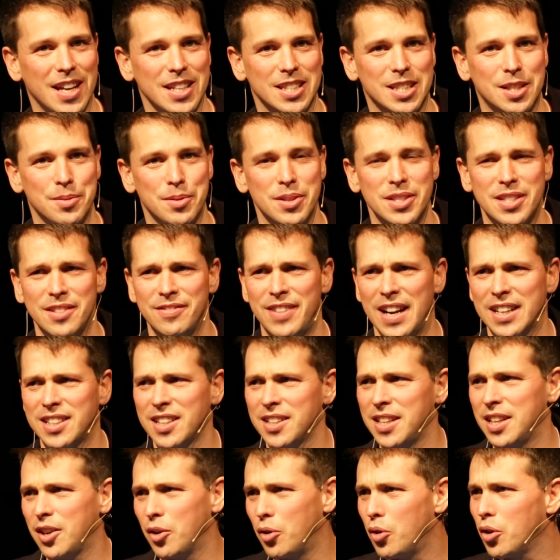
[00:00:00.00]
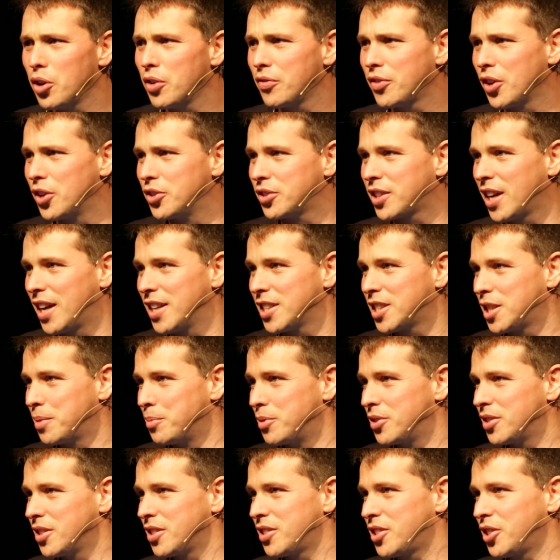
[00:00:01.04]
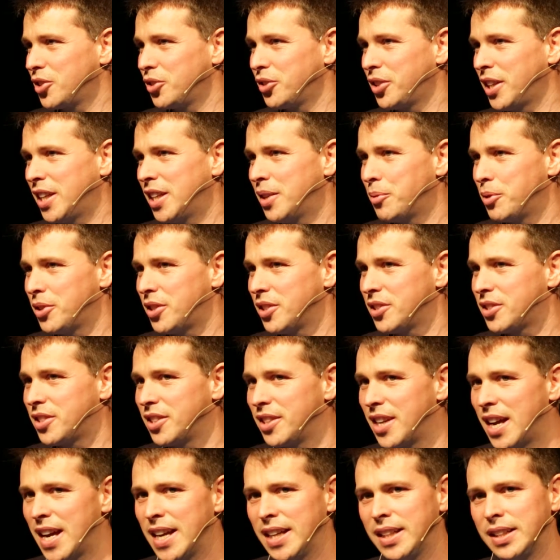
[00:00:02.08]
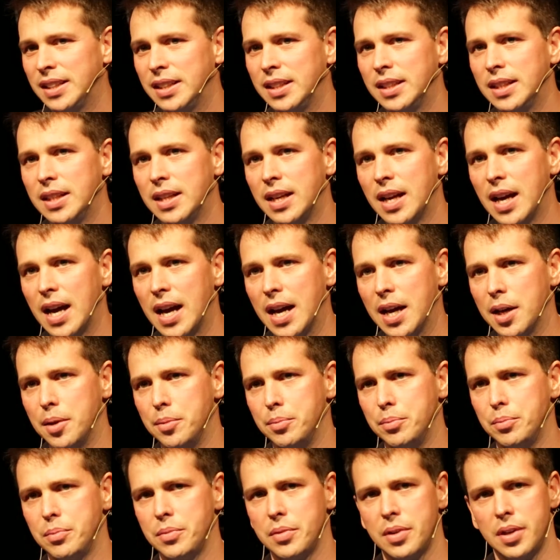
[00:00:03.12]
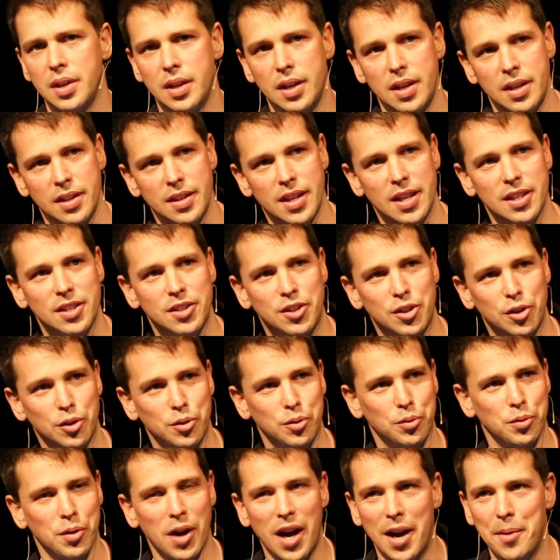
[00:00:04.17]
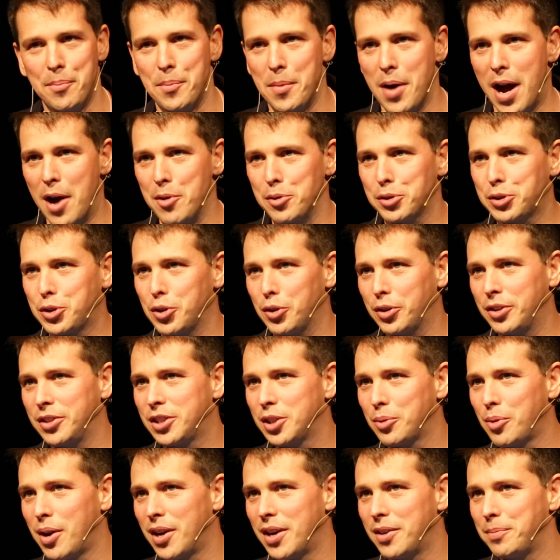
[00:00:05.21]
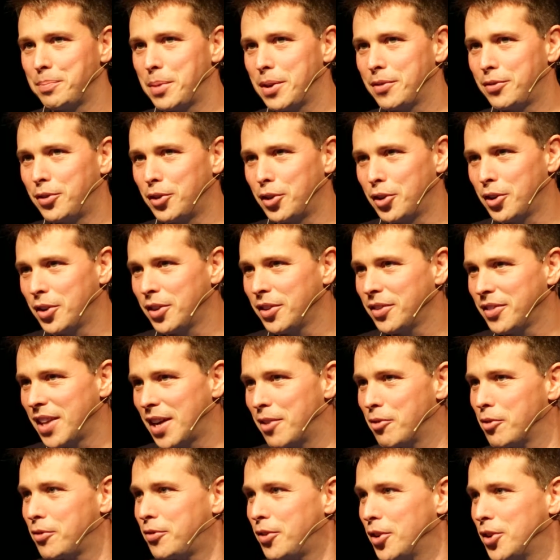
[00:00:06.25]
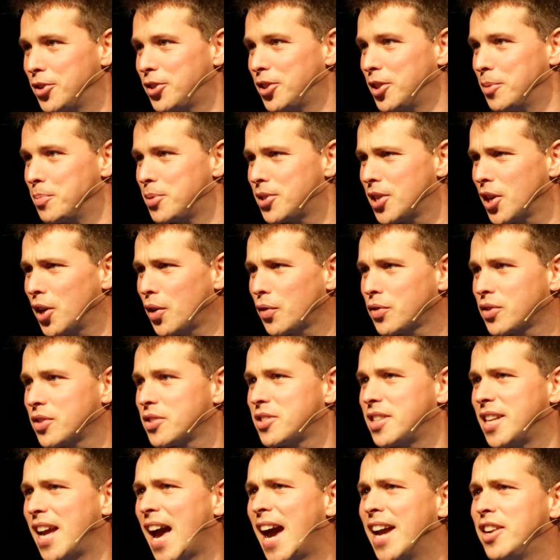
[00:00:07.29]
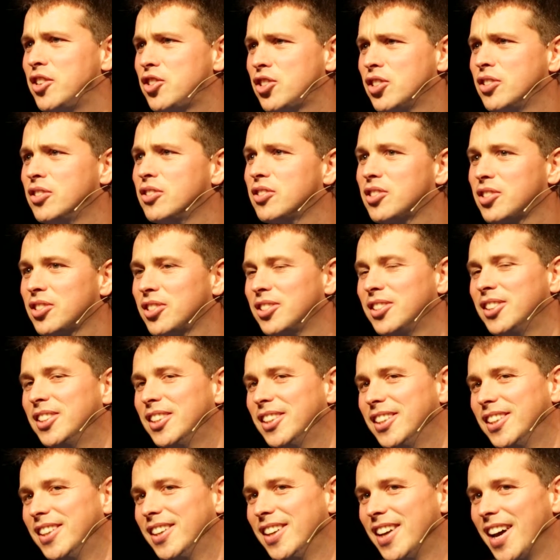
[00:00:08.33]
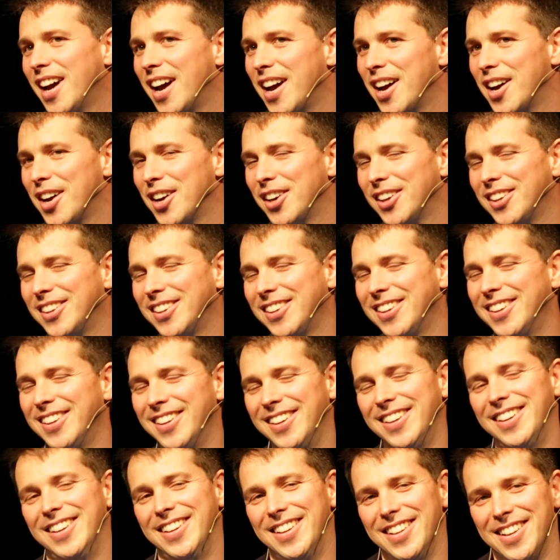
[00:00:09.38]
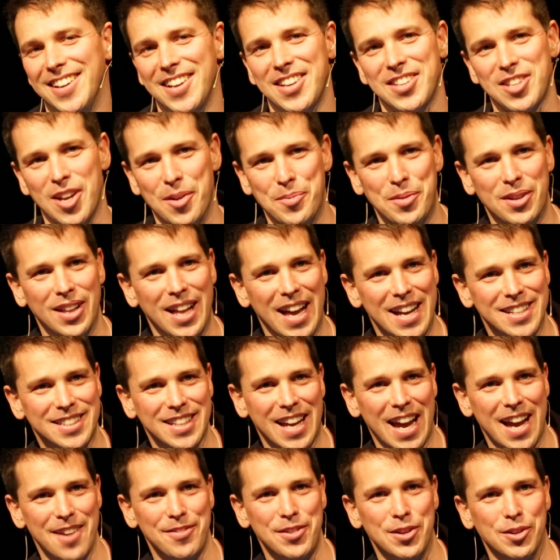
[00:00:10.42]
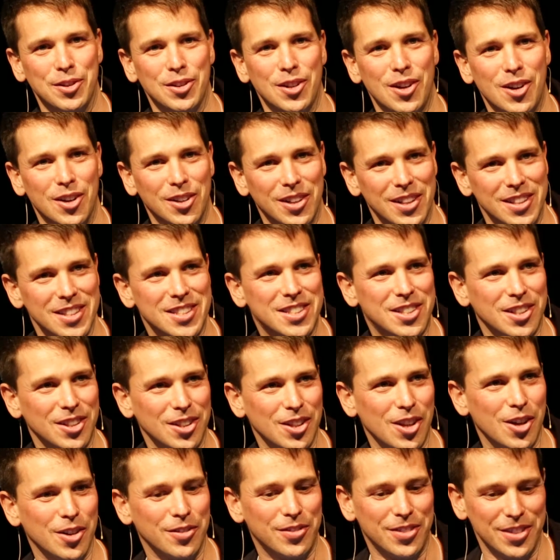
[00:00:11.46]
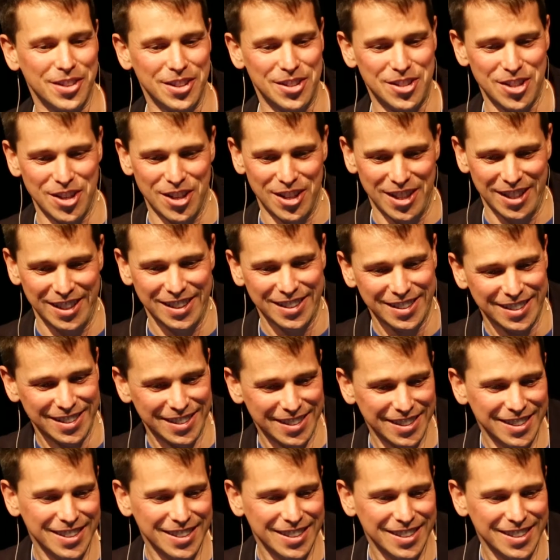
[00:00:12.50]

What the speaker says: customers, in fact, I think all of those customers are still here with us today. They're still, I was talking to one before, they referred to themselves as the ancients. So I'm glad to have you along and still along for the journey.